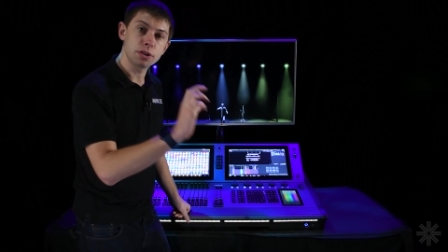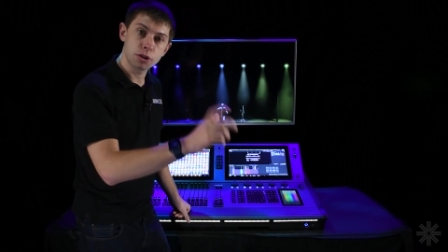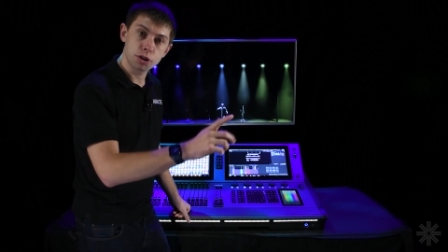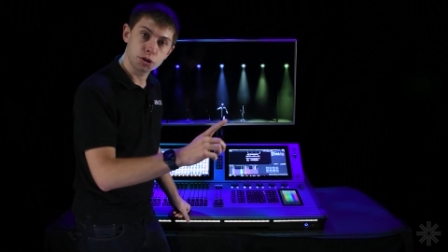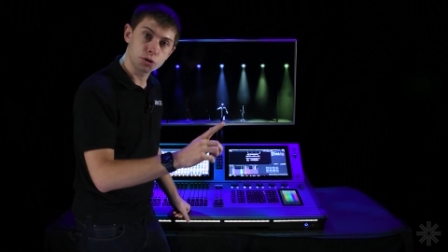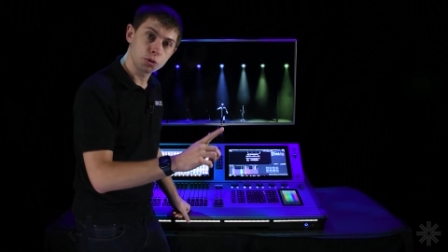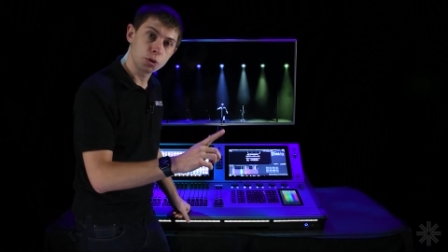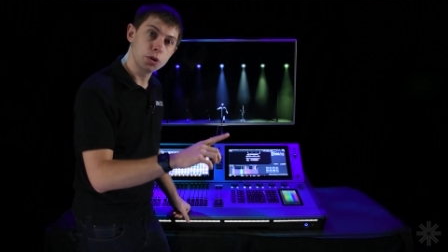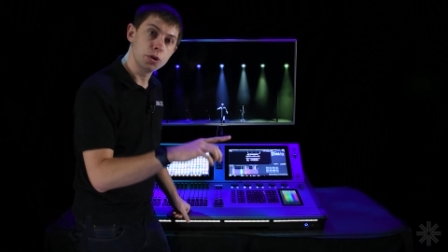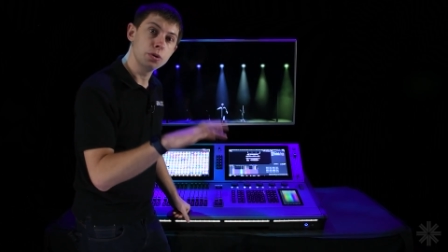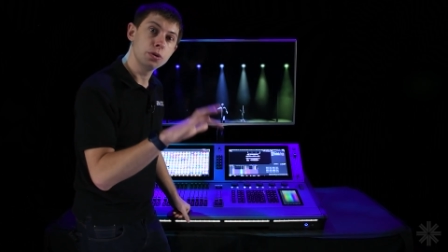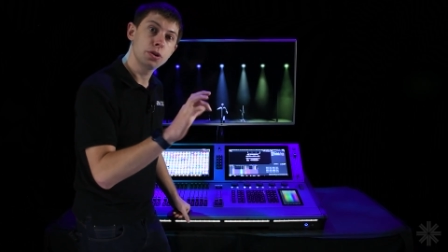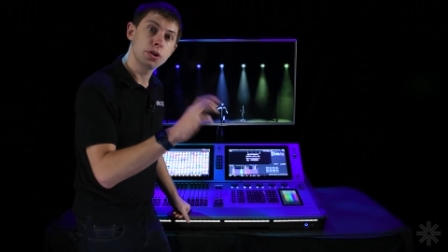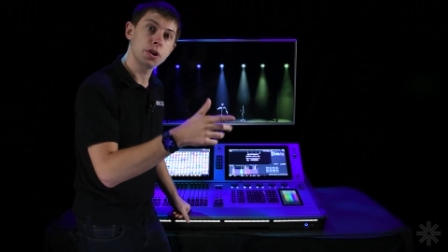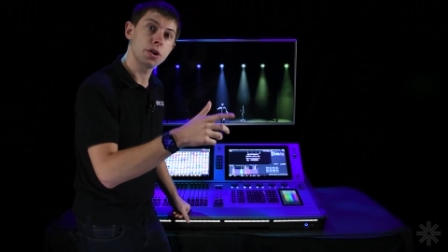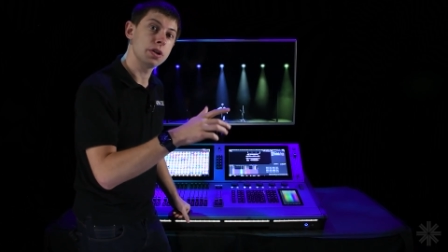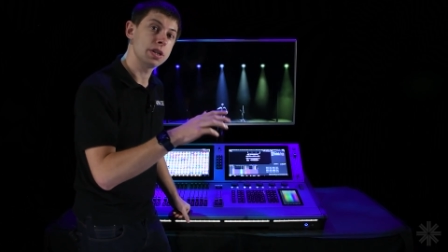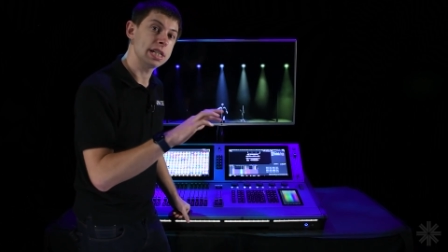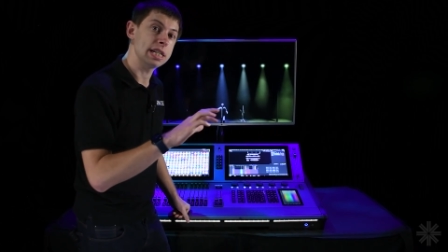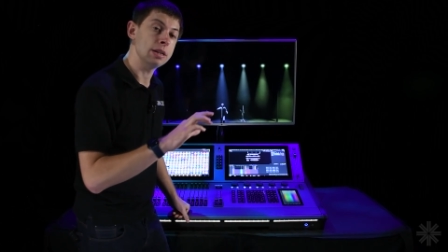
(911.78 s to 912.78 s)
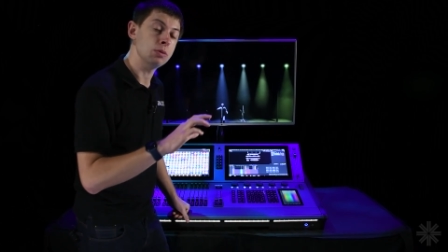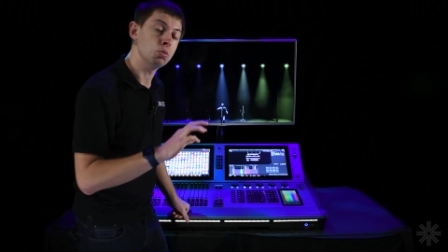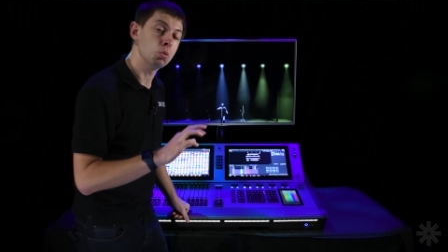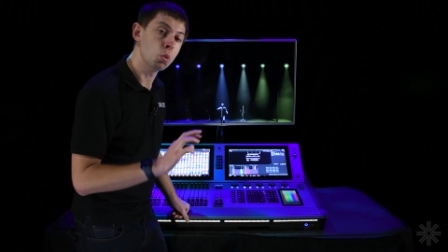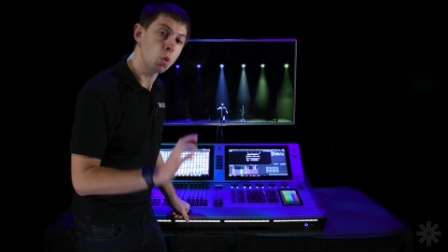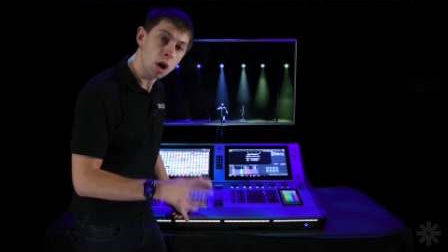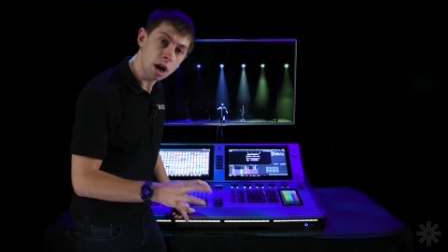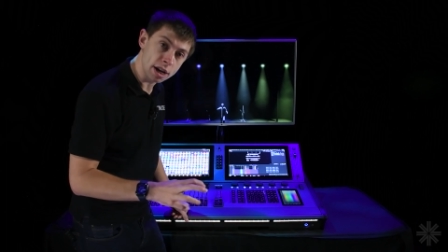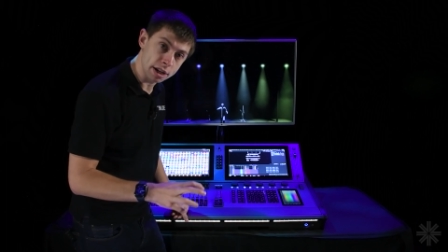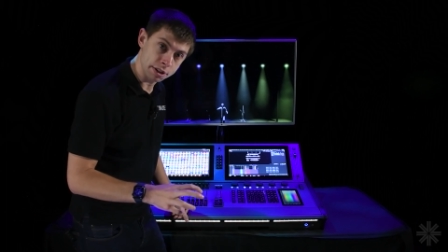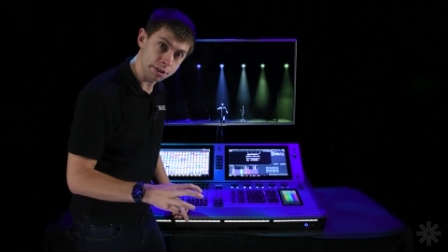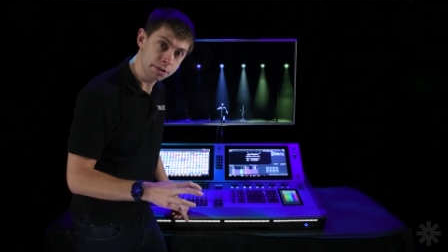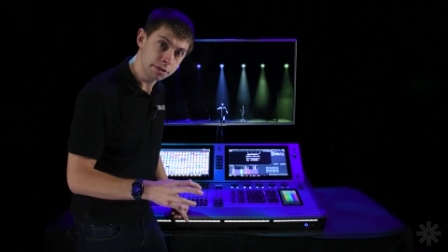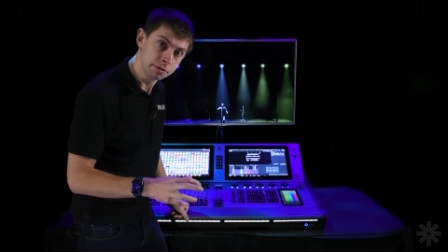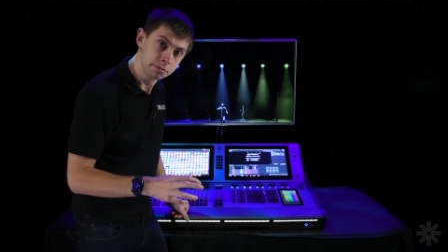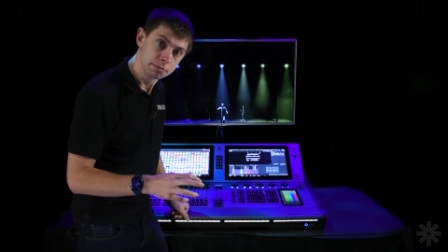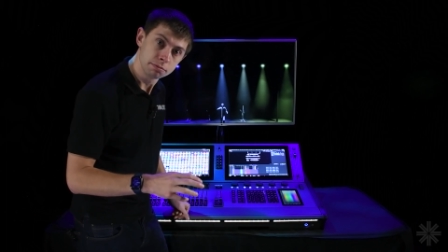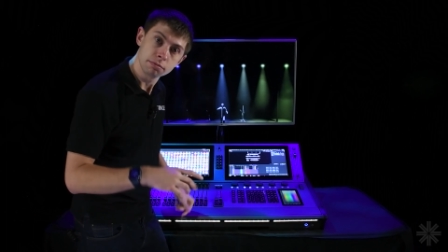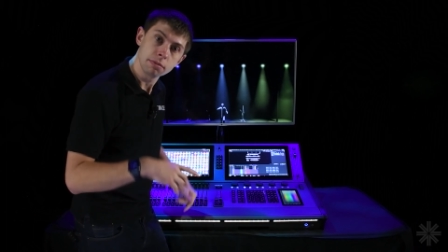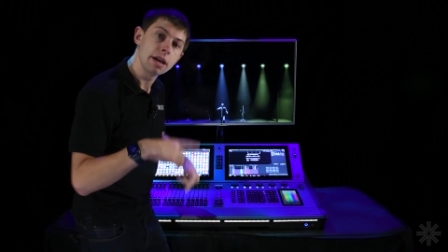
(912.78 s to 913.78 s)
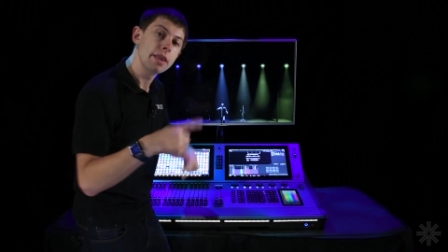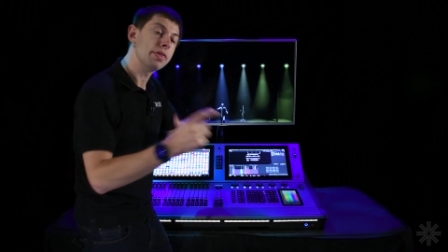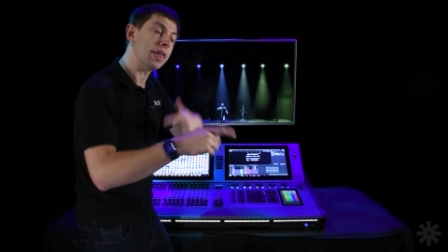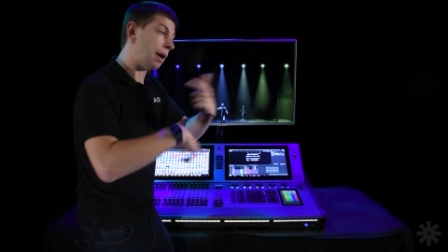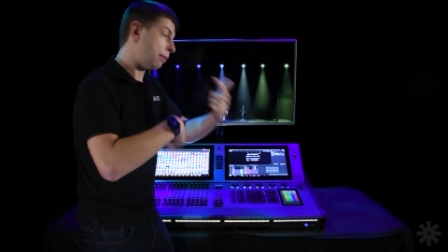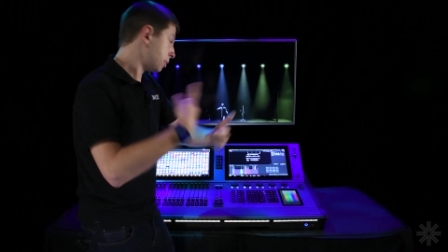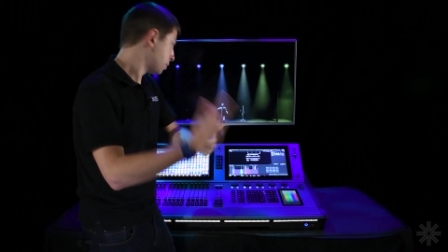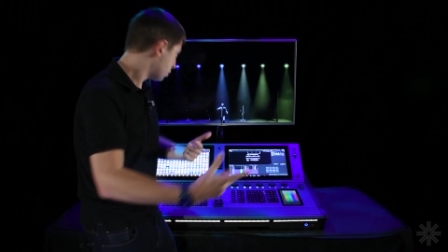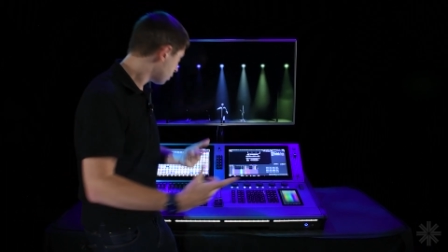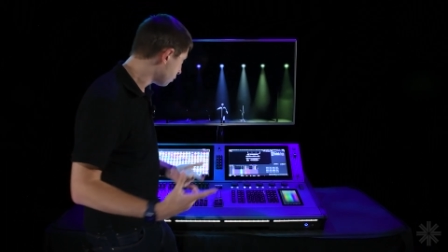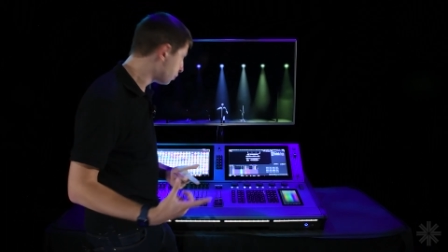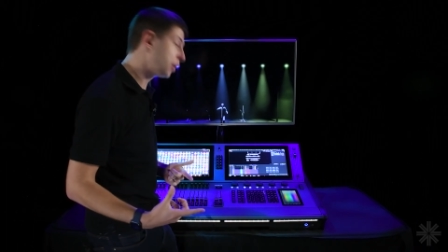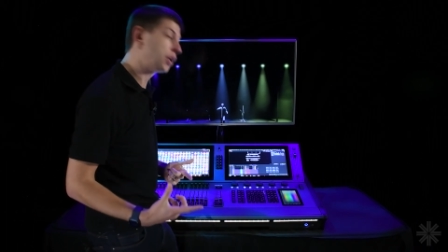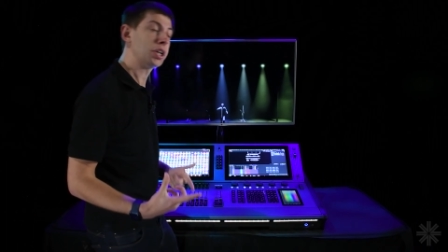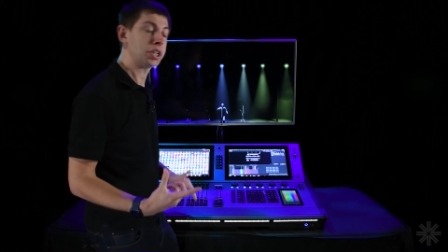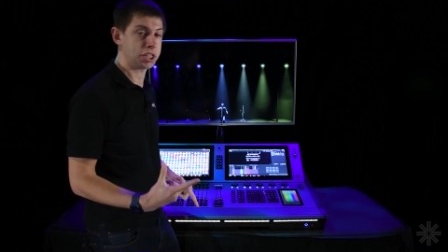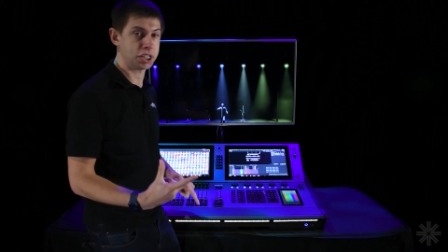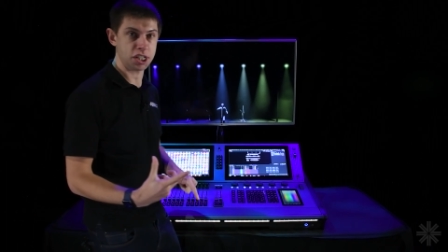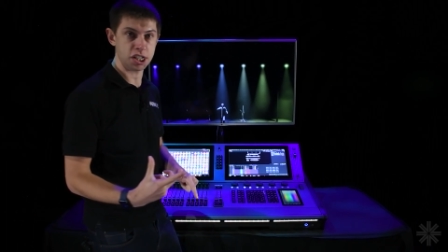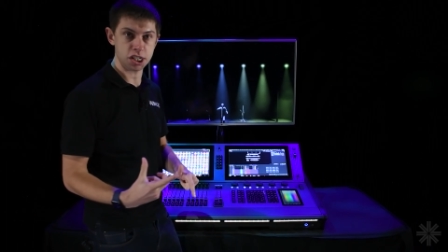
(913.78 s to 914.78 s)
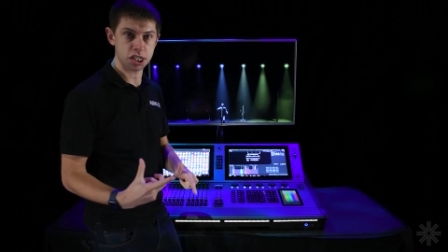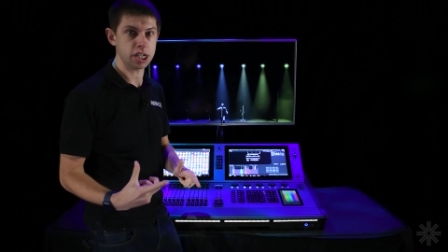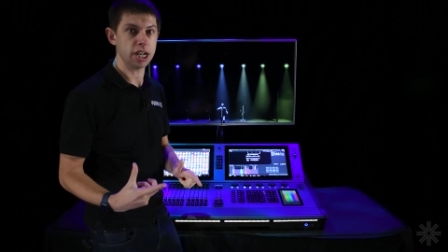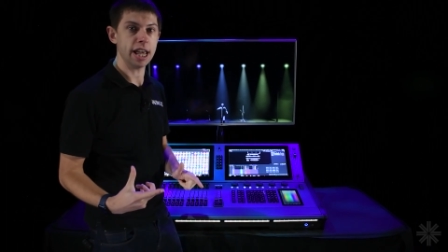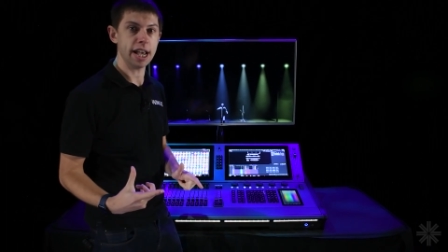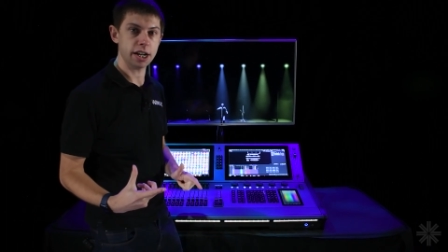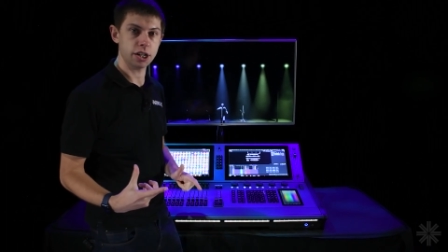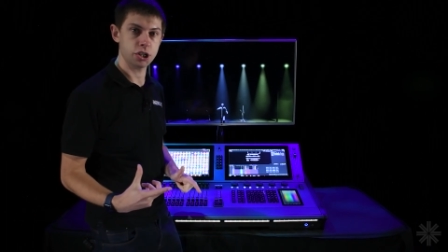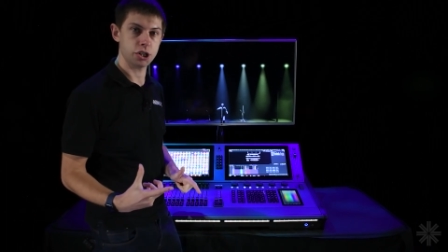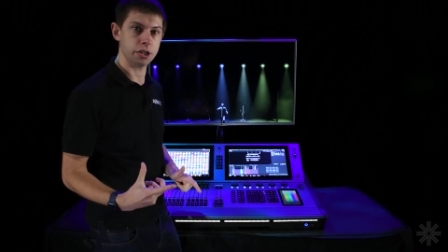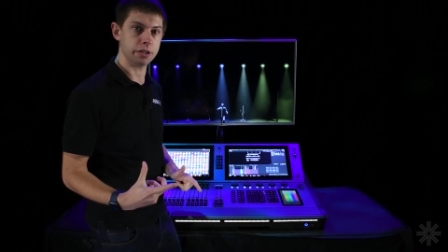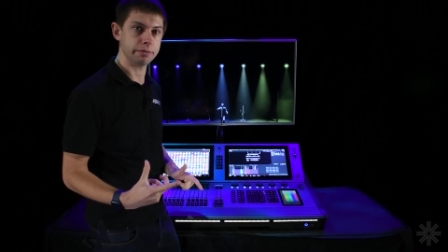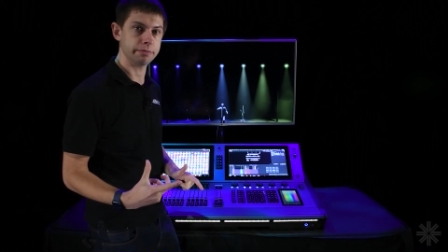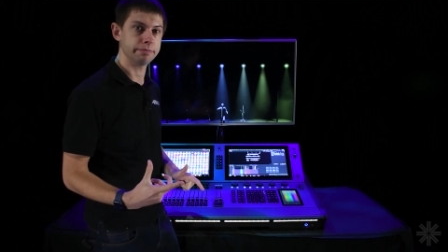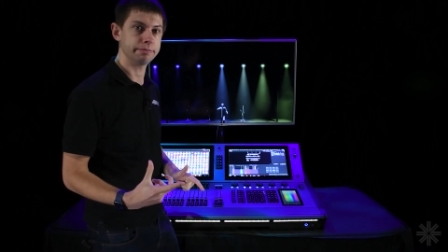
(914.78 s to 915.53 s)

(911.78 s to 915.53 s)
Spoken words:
through 31, that would have reversed the selection.